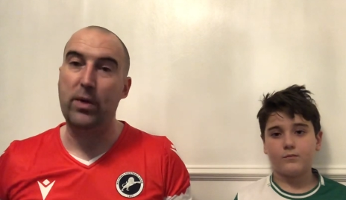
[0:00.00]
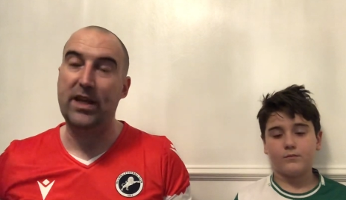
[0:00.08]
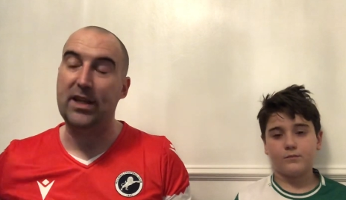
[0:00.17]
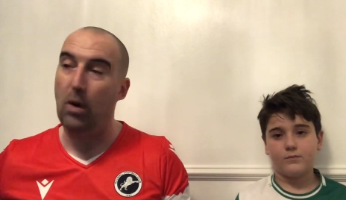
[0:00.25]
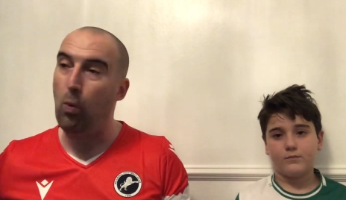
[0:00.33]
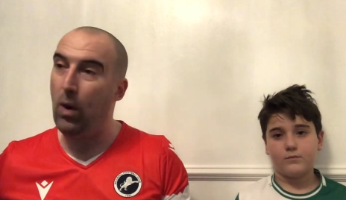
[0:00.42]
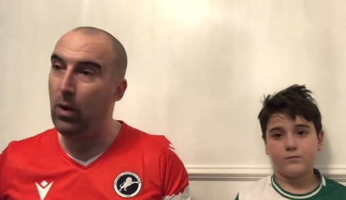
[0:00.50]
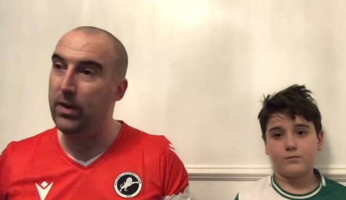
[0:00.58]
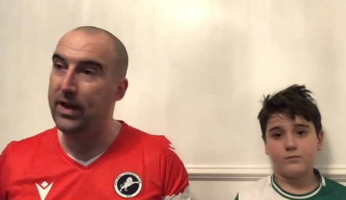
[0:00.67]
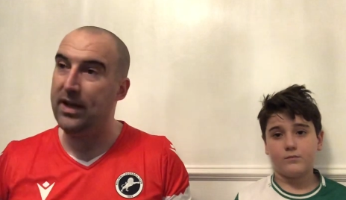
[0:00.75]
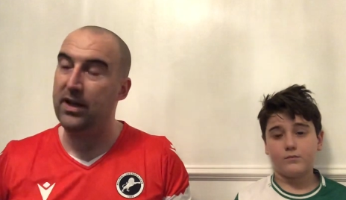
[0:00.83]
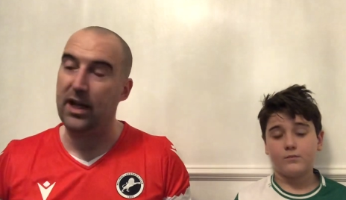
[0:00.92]
Speaker 1: He'd done well
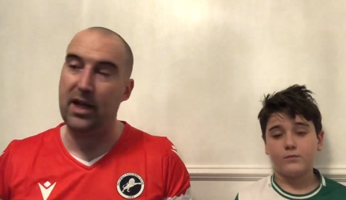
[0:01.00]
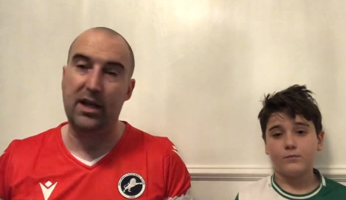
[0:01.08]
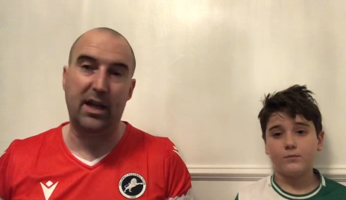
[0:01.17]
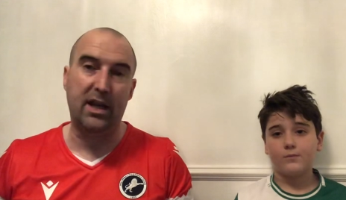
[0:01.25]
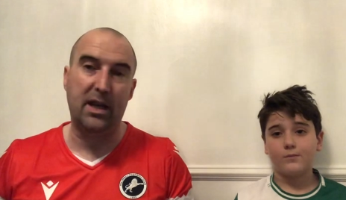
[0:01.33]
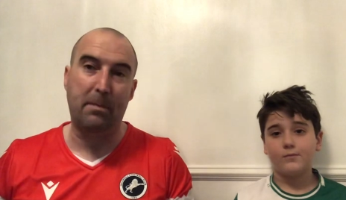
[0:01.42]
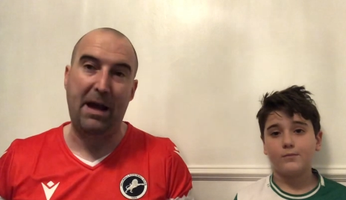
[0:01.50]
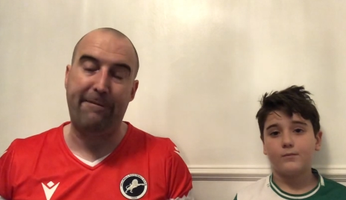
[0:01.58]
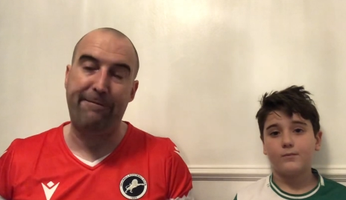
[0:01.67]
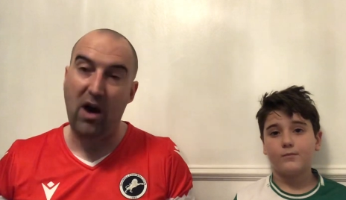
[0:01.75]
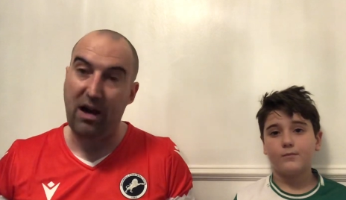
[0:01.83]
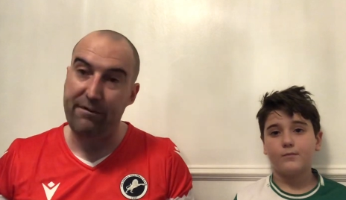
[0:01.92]
in, in, in the back
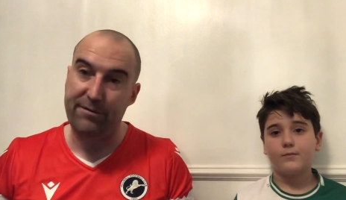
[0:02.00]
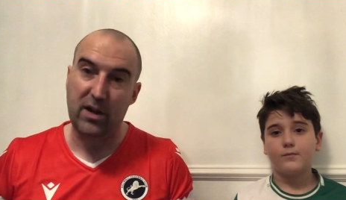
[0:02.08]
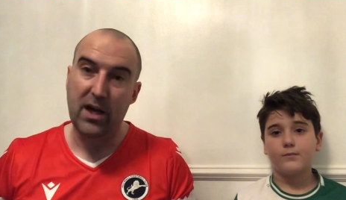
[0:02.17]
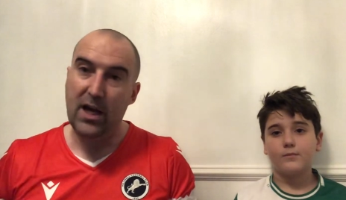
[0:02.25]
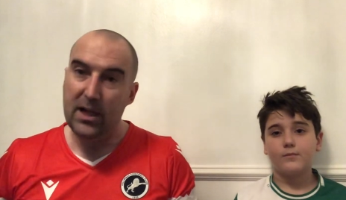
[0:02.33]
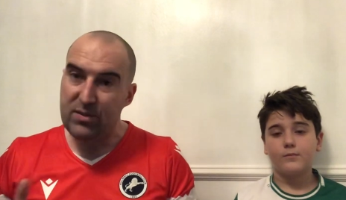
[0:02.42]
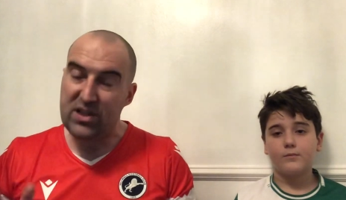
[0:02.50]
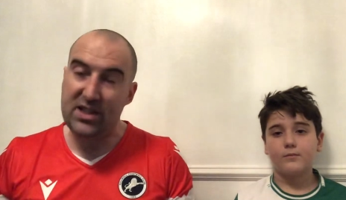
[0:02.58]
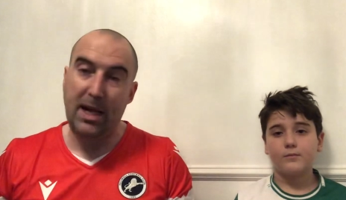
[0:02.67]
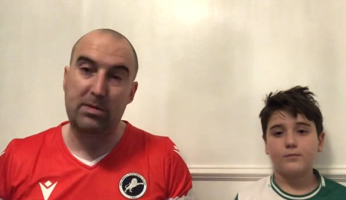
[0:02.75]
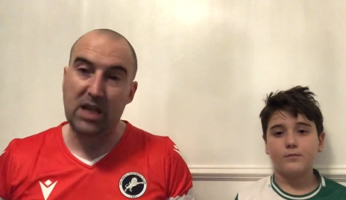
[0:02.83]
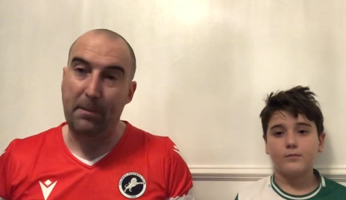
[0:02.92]
five,
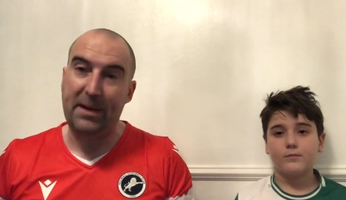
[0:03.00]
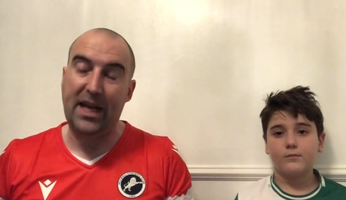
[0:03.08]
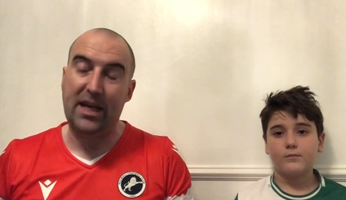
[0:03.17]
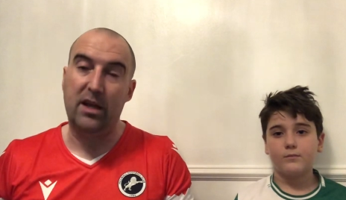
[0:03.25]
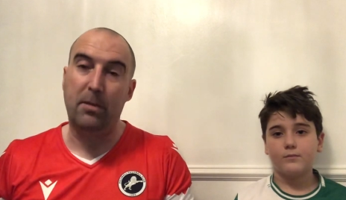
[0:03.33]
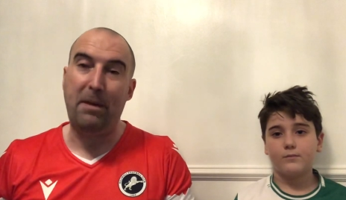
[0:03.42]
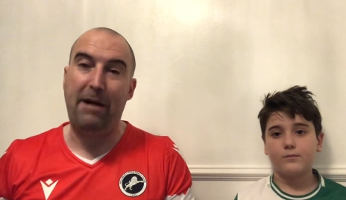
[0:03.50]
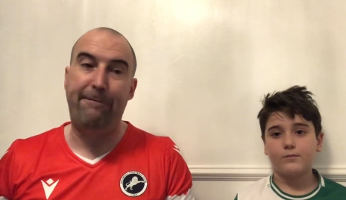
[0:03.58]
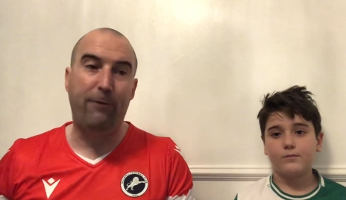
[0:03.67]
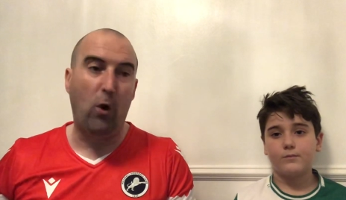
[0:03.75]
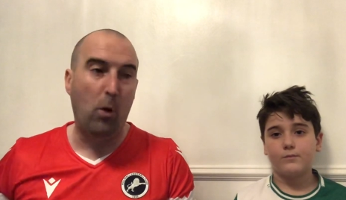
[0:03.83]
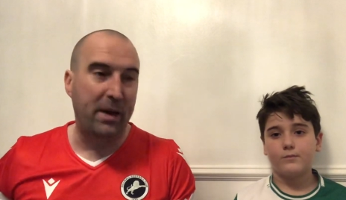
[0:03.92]
stepped up again in the back
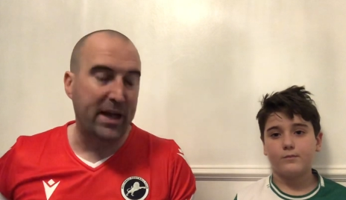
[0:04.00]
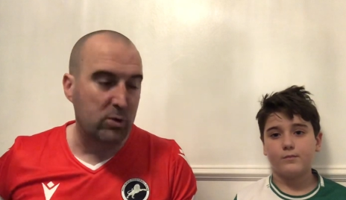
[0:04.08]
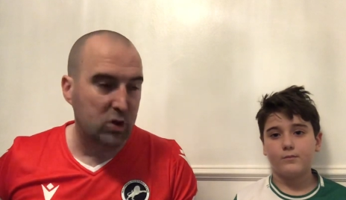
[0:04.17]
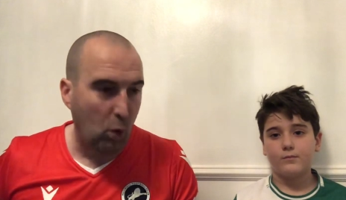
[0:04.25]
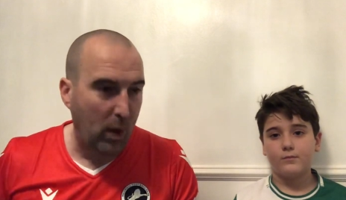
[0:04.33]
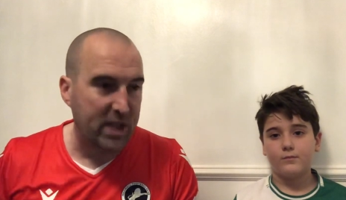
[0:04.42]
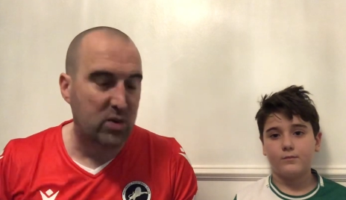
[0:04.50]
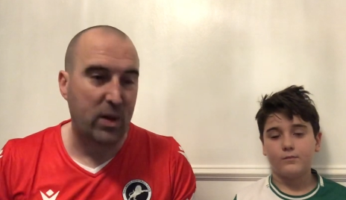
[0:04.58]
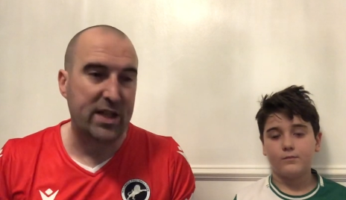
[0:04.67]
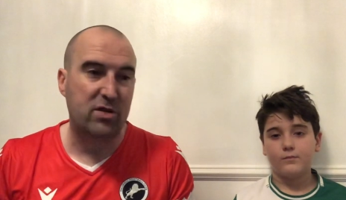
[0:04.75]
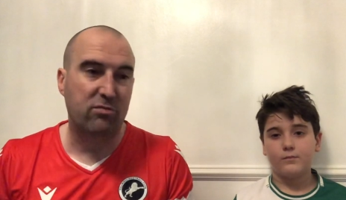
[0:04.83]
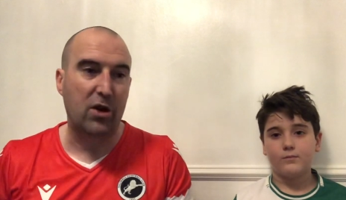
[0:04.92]
four, but he was always
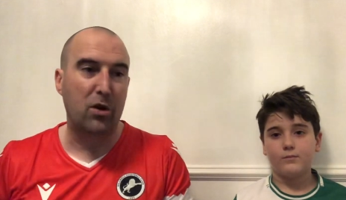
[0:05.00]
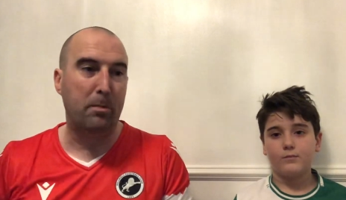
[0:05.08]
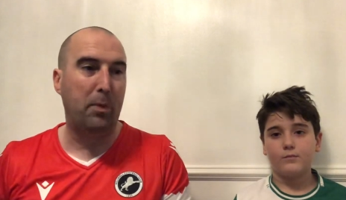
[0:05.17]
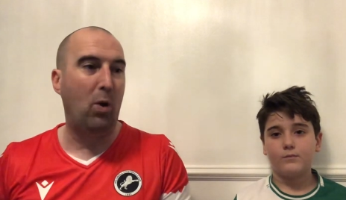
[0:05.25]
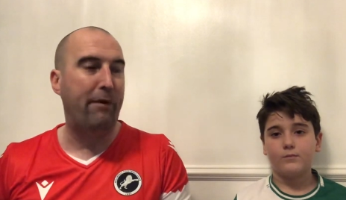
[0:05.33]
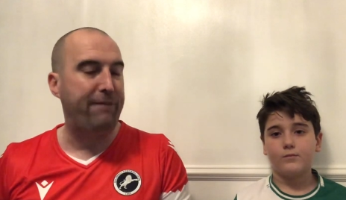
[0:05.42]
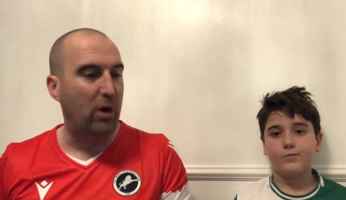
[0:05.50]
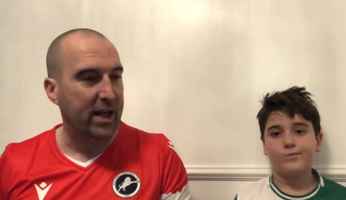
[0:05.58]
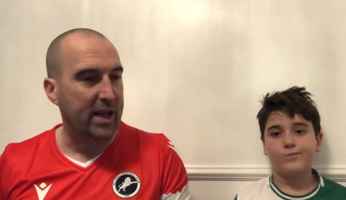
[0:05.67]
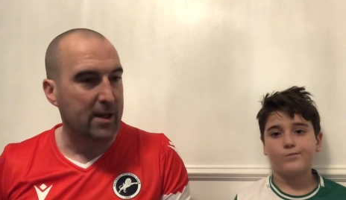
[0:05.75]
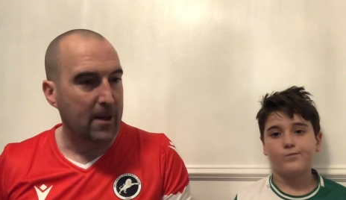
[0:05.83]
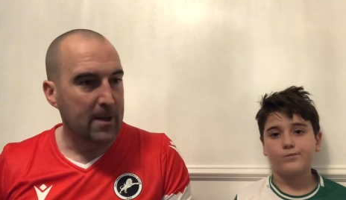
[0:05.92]
willing to run on the ball. I felt
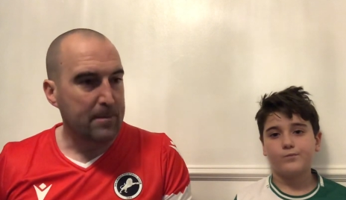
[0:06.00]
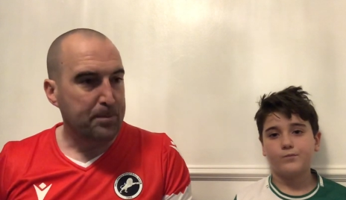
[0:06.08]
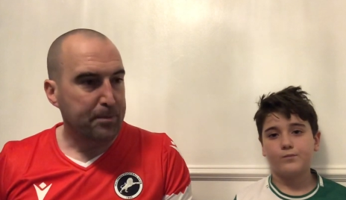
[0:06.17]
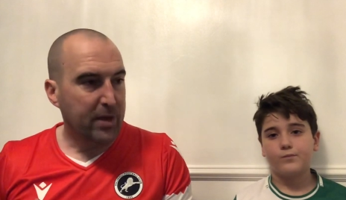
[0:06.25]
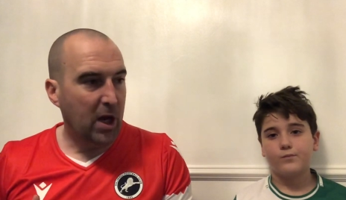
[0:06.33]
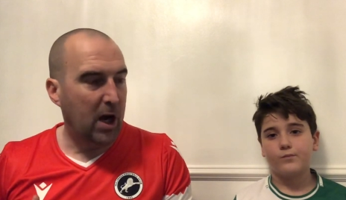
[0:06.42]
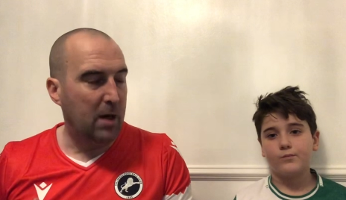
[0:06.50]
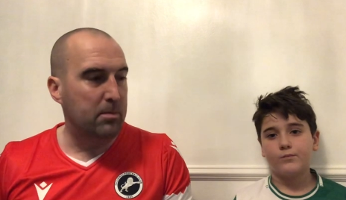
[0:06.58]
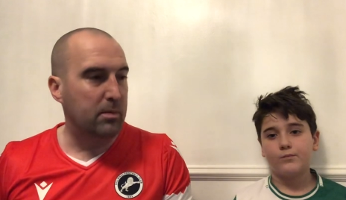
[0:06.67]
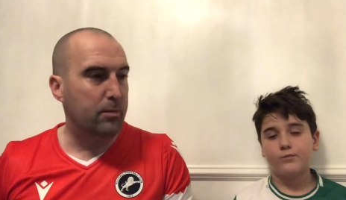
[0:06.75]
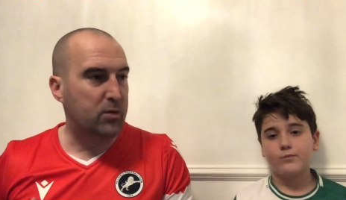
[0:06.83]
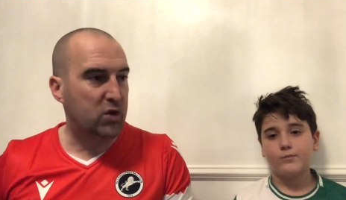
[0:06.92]
he
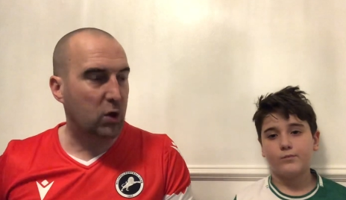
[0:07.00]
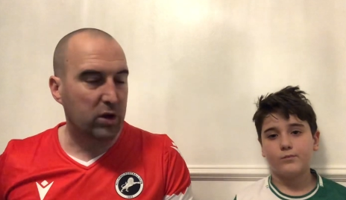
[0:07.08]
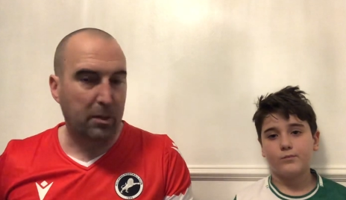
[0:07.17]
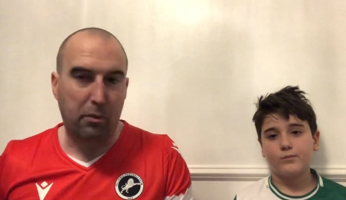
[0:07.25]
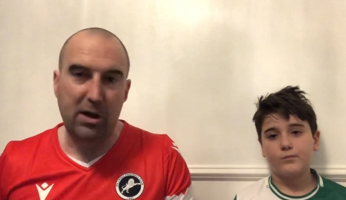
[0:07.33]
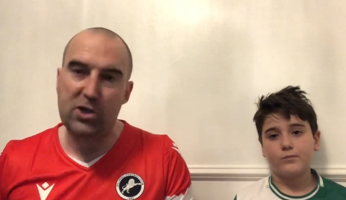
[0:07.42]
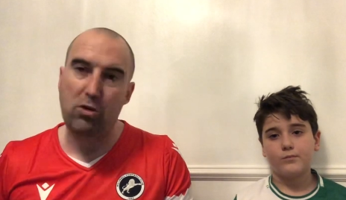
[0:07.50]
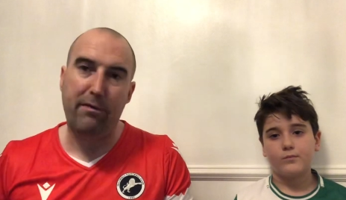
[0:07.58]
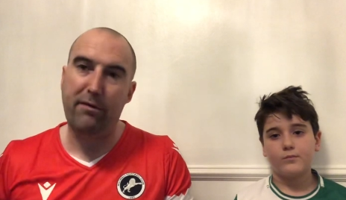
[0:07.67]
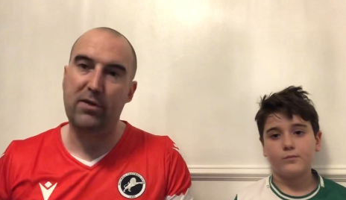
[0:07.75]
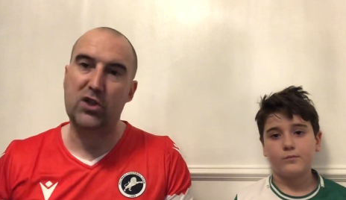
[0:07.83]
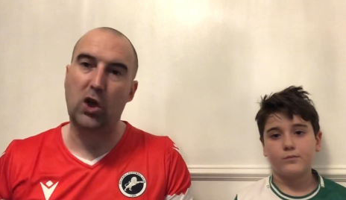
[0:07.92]
um, took the pressure off
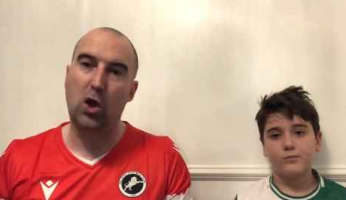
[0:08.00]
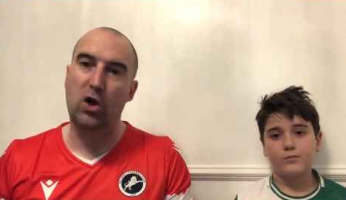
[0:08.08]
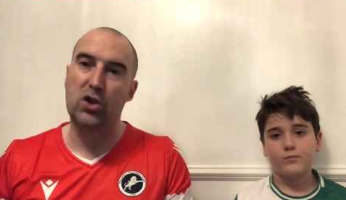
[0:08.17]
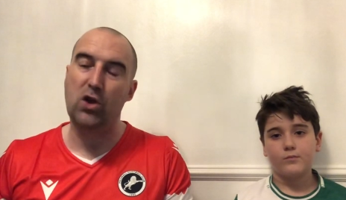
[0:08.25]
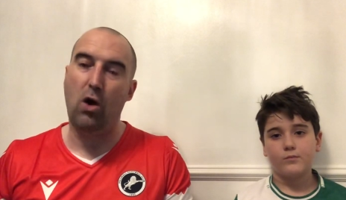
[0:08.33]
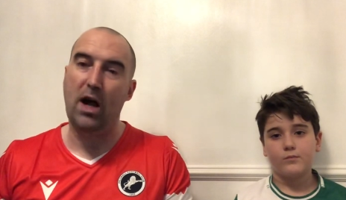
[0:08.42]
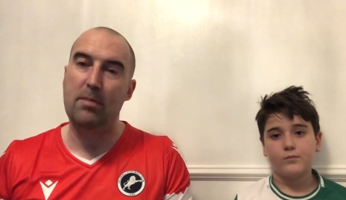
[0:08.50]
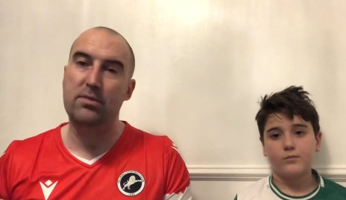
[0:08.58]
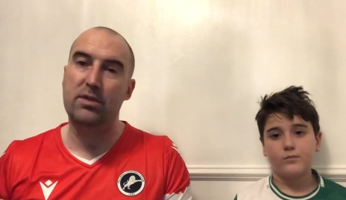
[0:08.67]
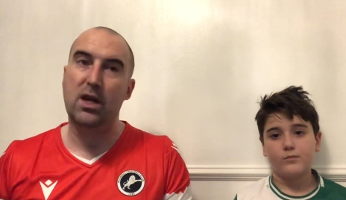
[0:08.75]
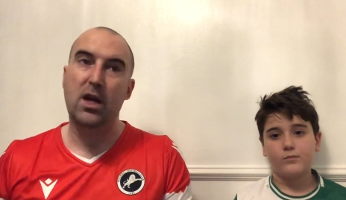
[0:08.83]
of us a lot of times,